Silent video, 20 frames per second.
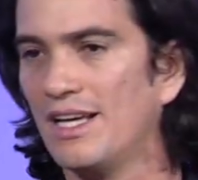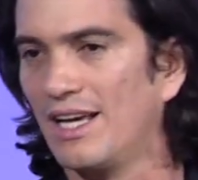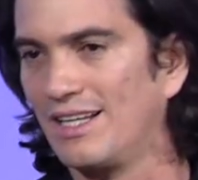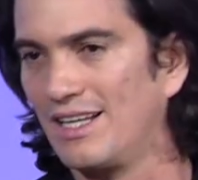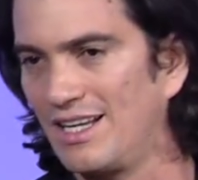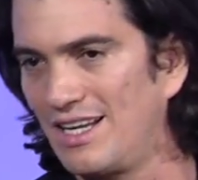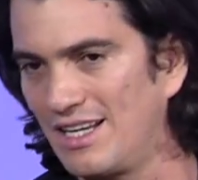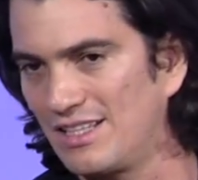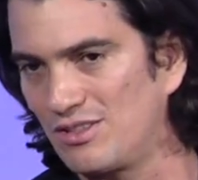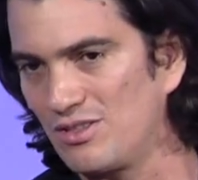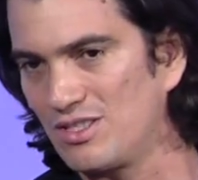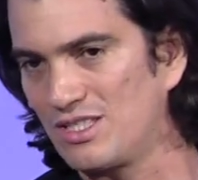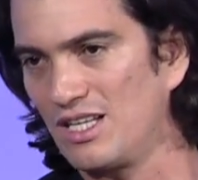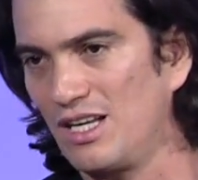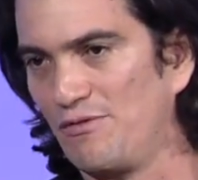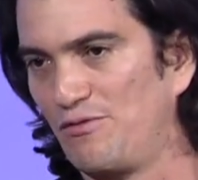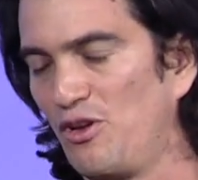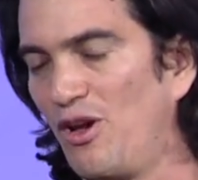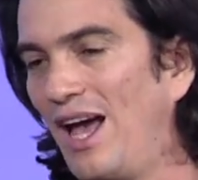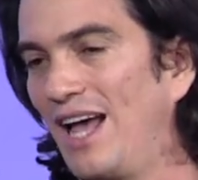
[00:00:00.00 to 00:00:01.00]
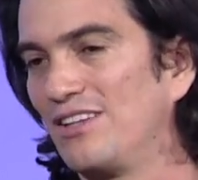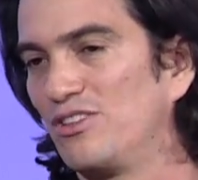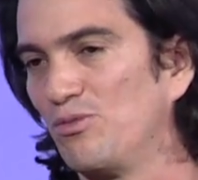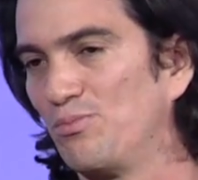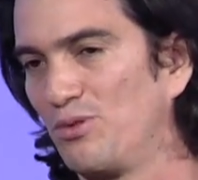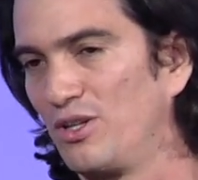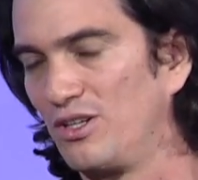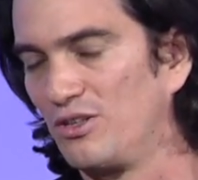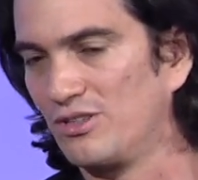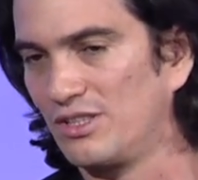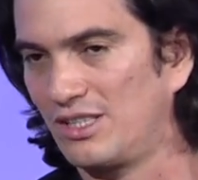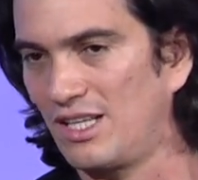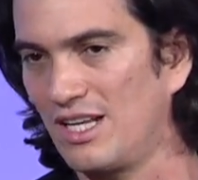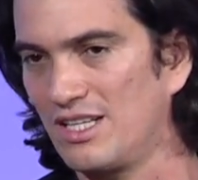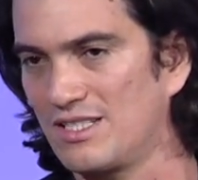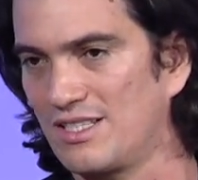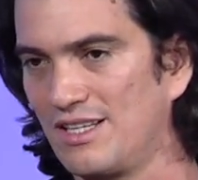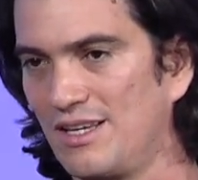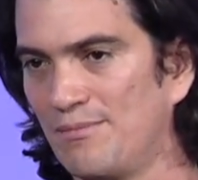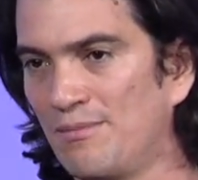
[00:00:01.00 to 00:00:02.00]
And I like to say, if you had to
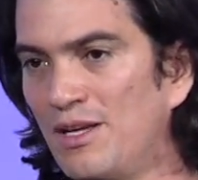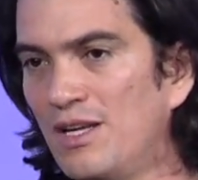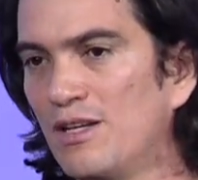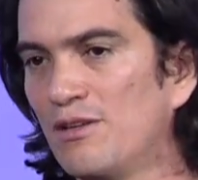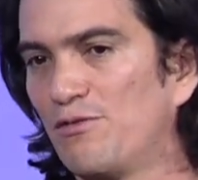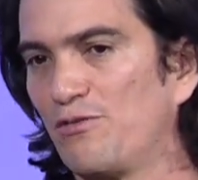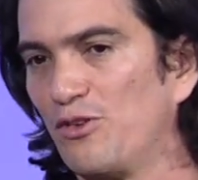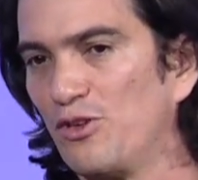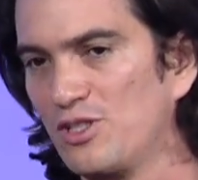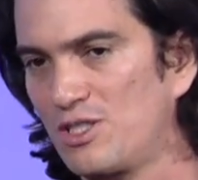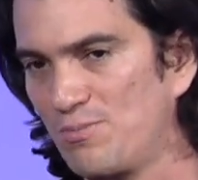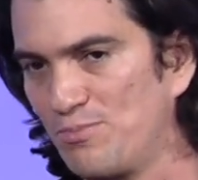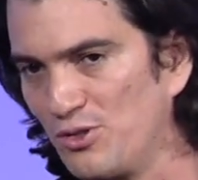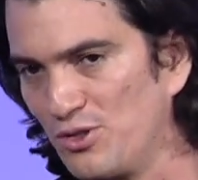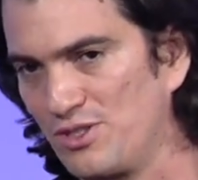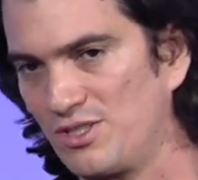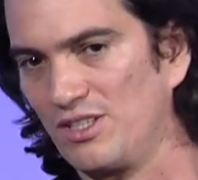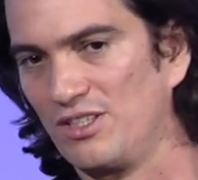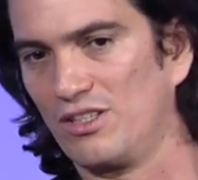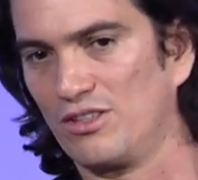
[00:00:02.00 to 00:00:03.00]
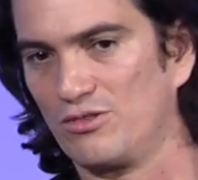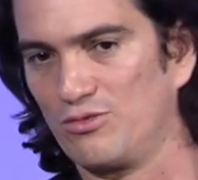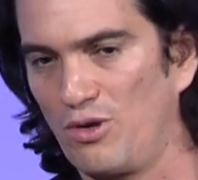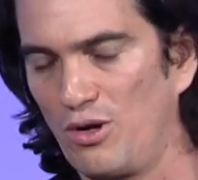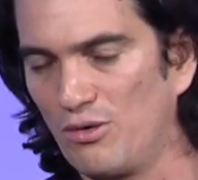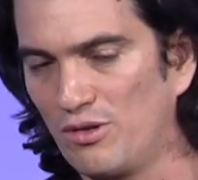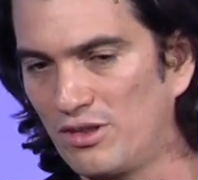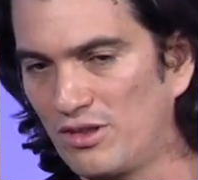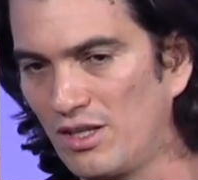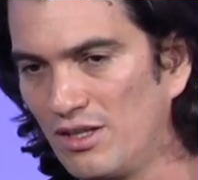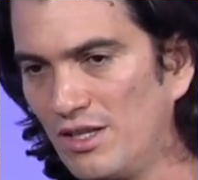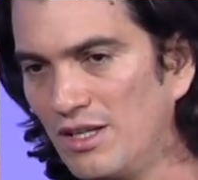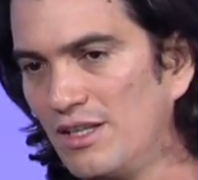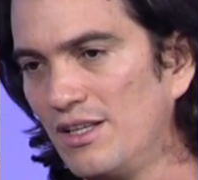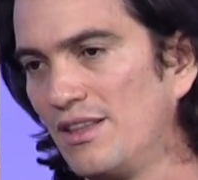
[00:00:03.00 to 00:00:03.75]
prioritize them, first personal growth,